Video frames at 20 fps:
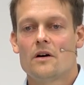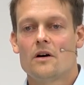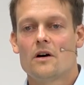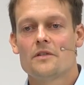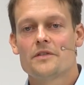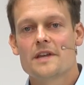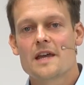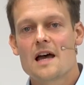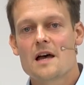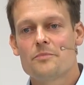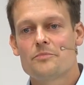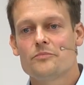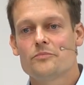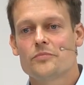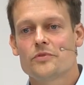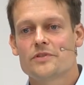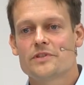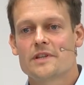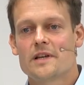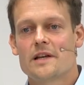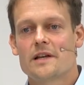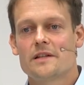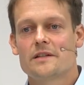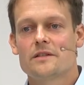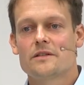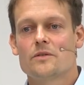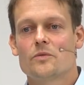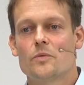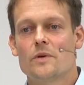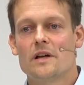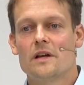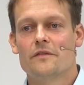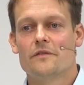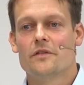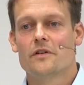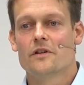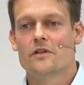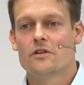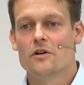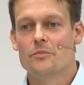On the output side, we
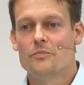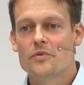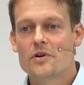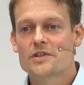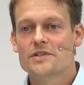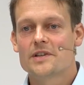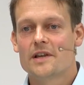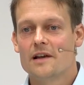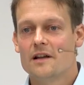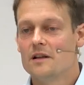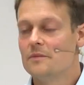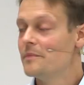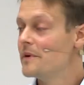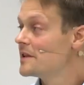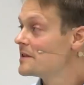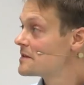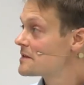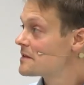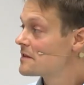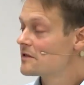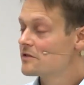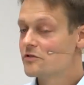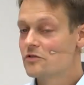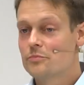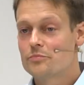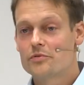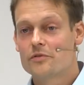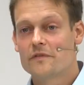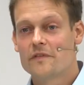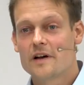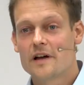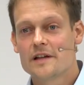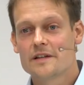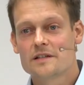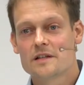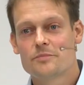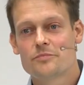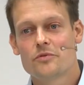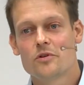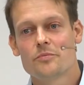have compressor elements to
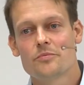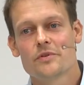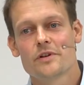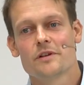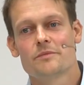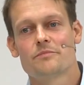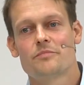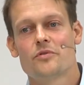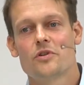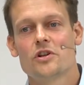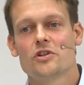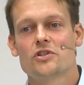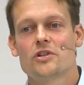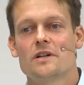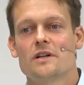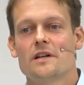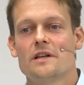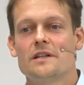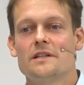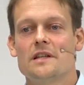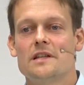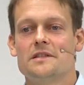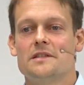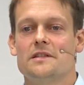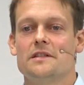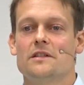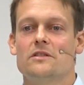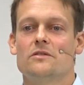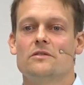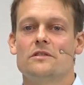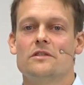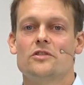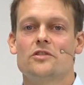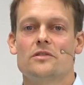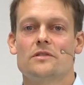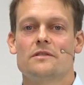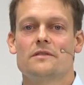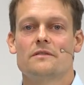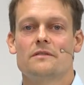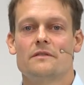provide appropriate pressure and density
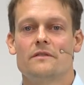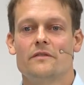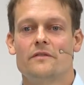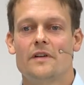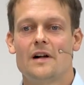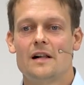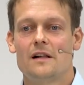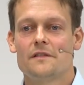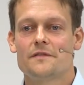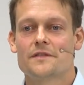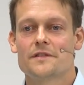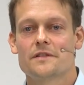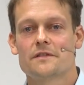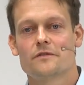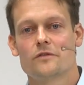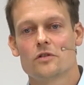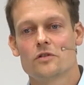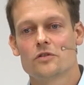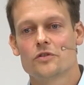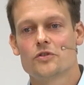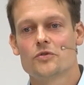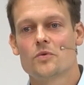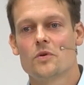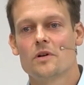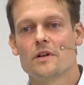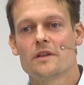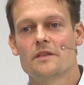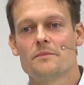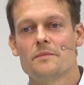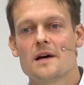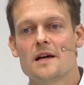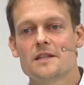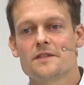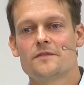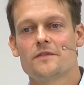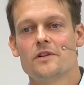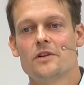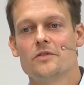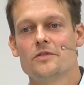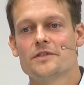conditions, valves for controlling the mass
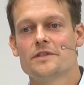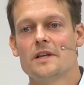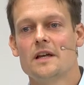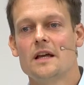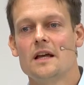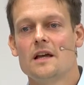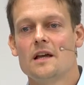flows.